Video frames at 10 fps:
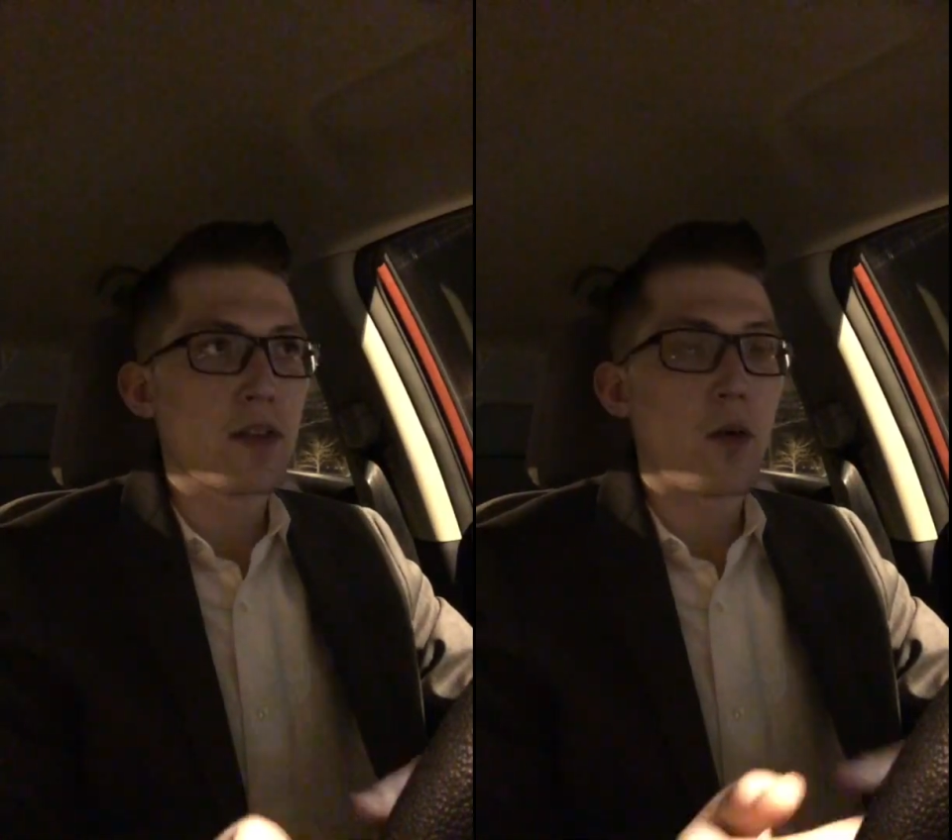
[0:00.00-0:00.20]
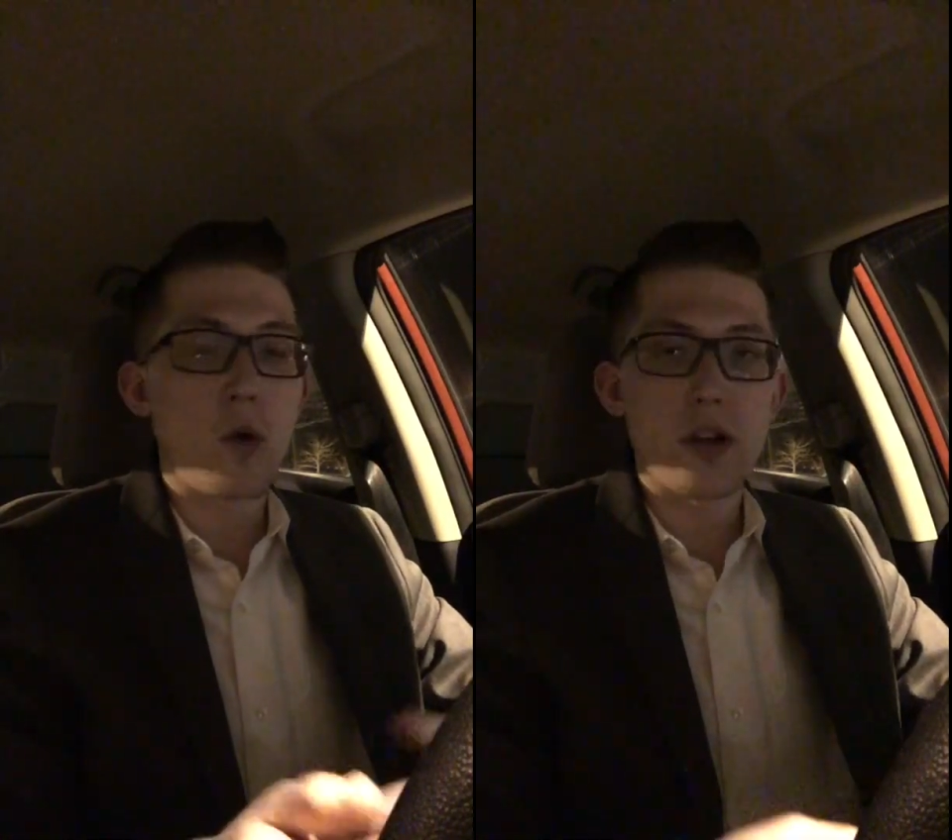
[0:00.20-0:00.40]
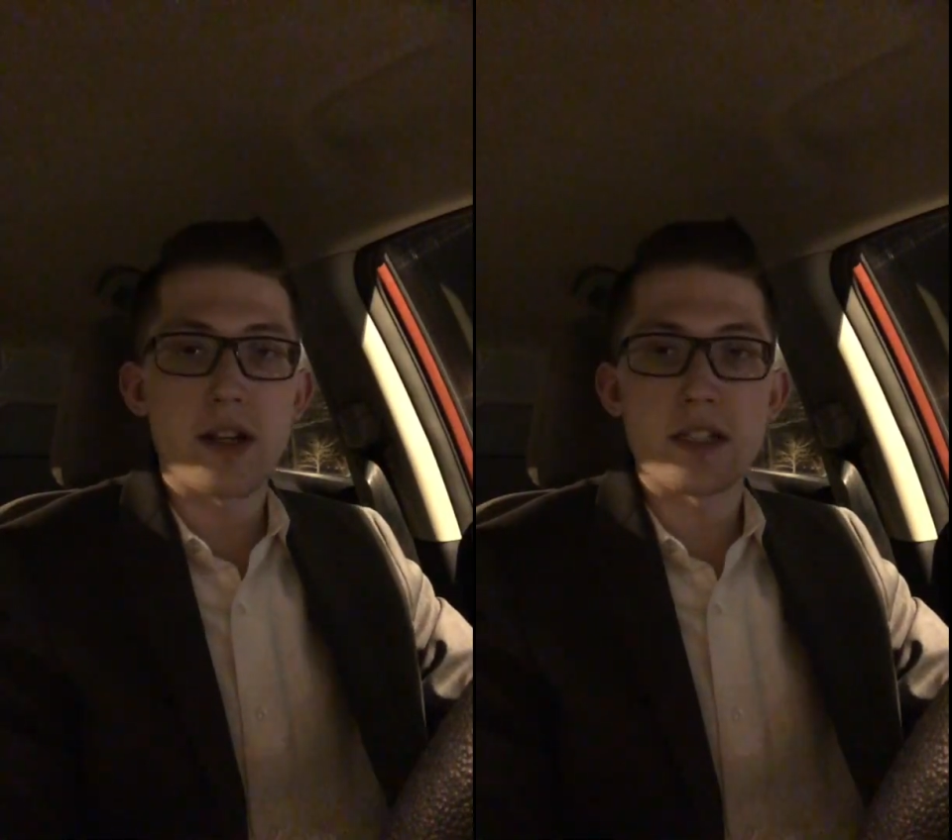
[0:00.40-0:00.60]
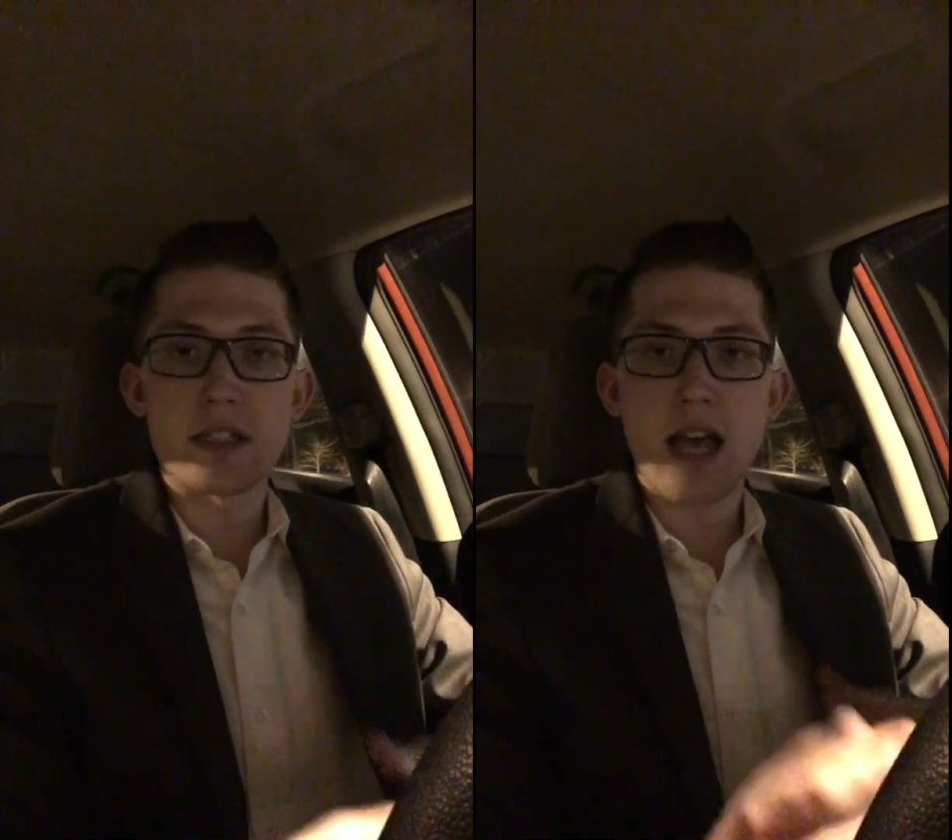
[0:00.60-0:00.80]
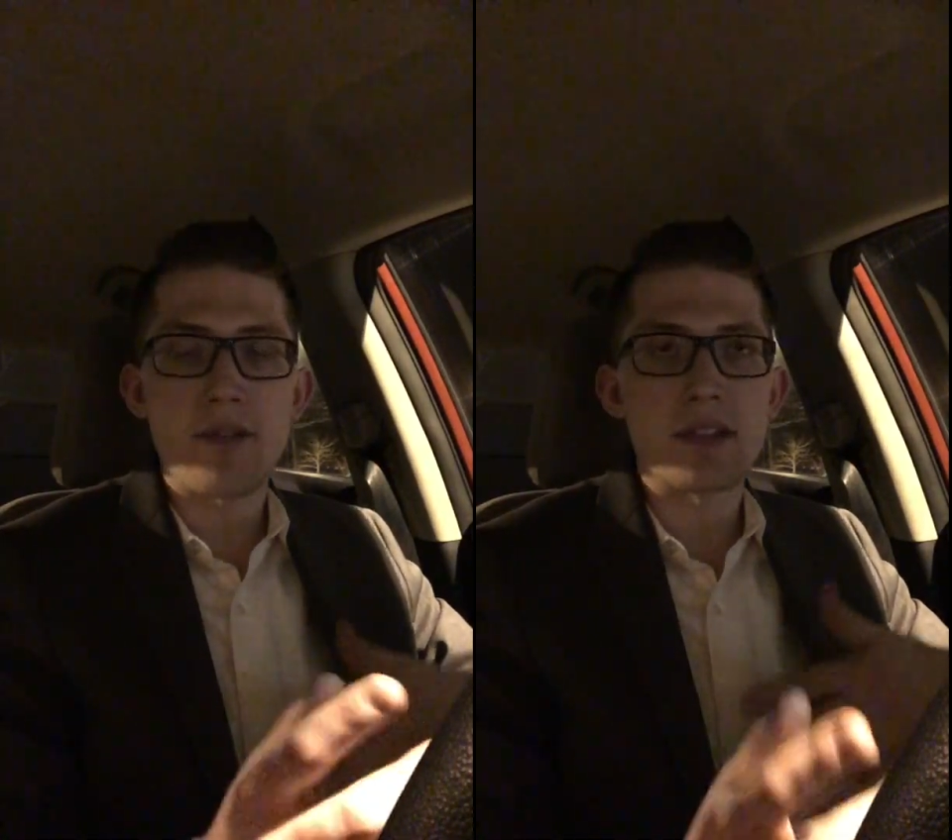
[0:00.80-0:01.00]
Or you can just
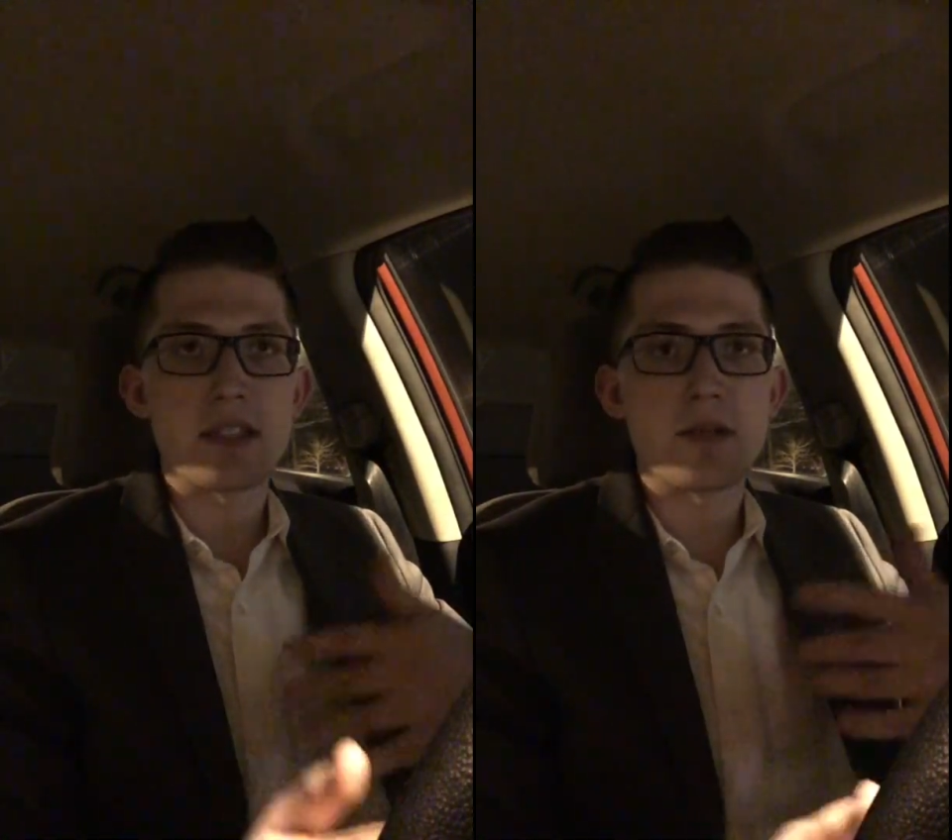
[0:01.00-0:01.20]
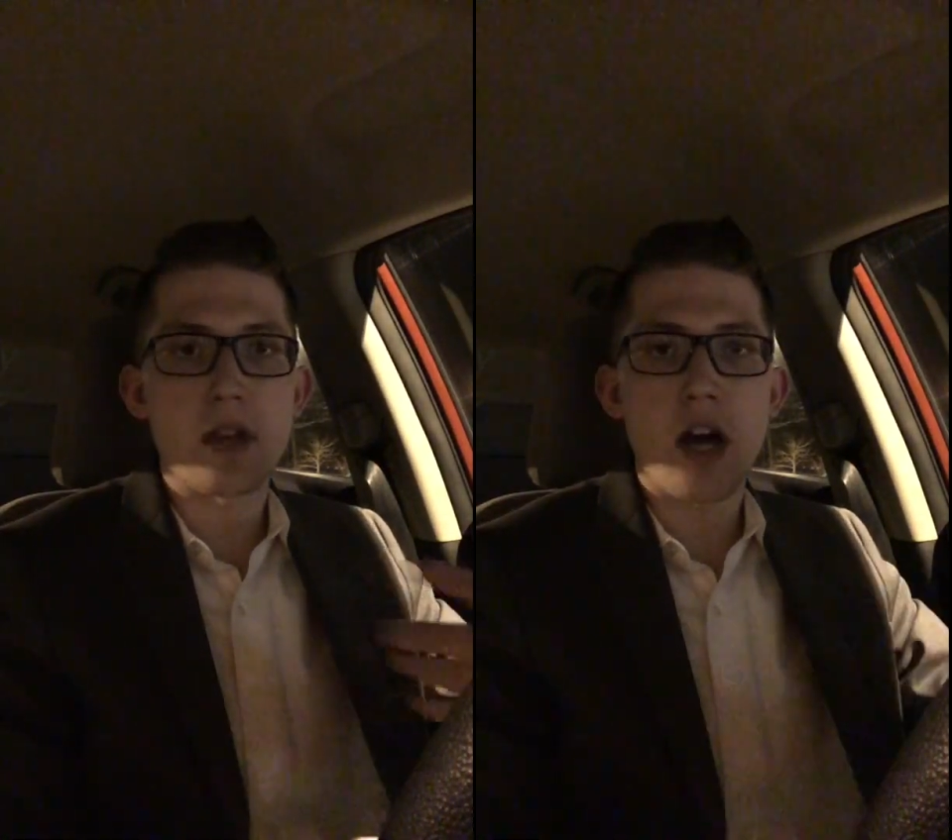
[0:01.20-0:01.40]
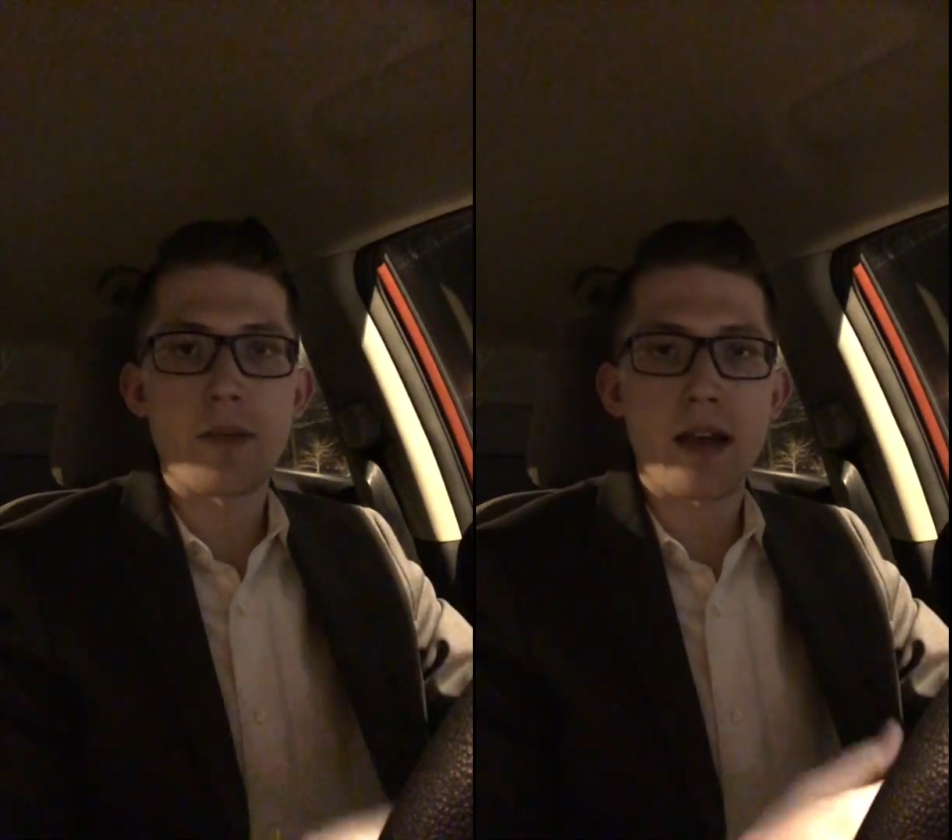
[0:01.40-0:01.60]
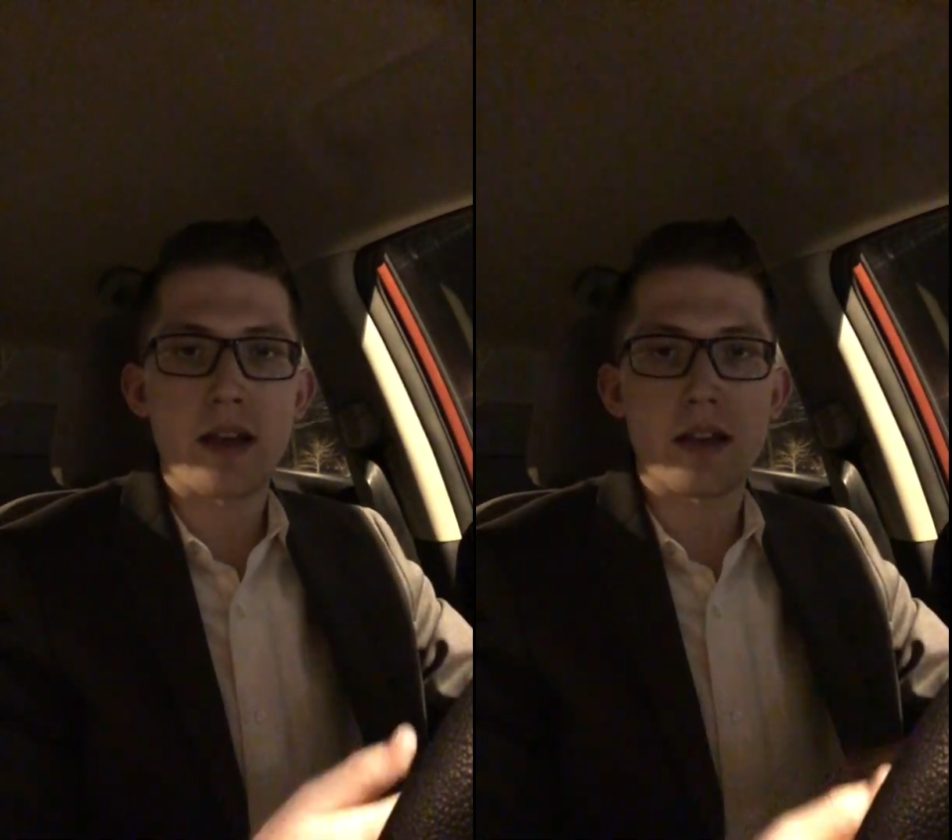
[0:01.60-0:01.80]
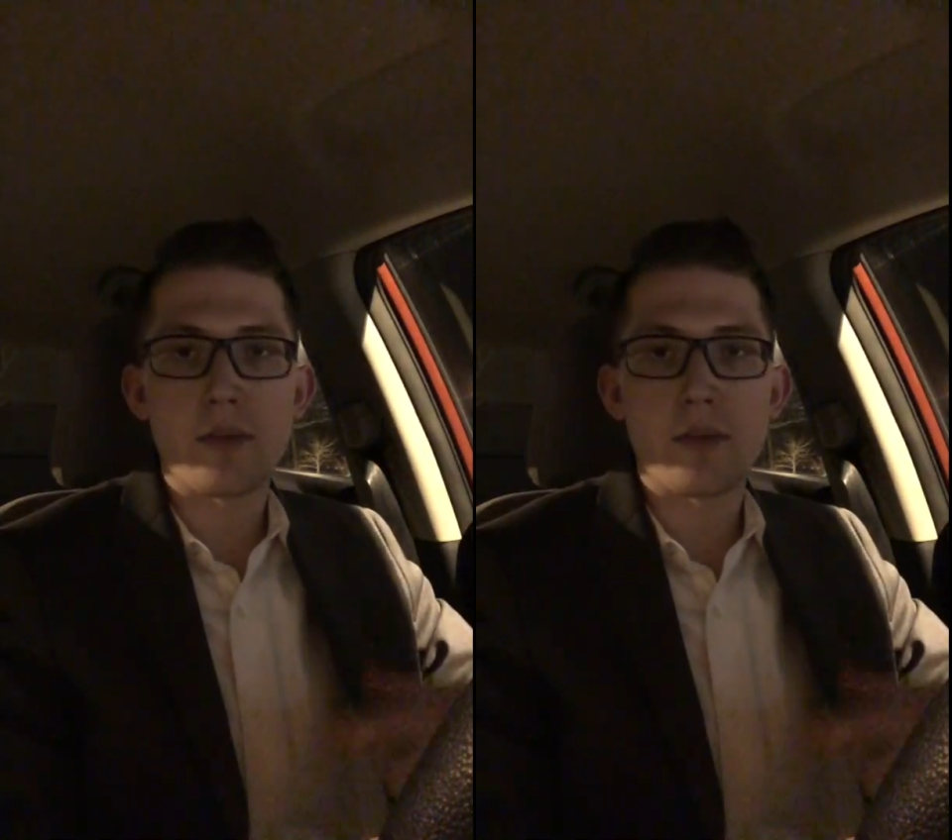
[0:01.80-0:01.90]
have it set up to automatically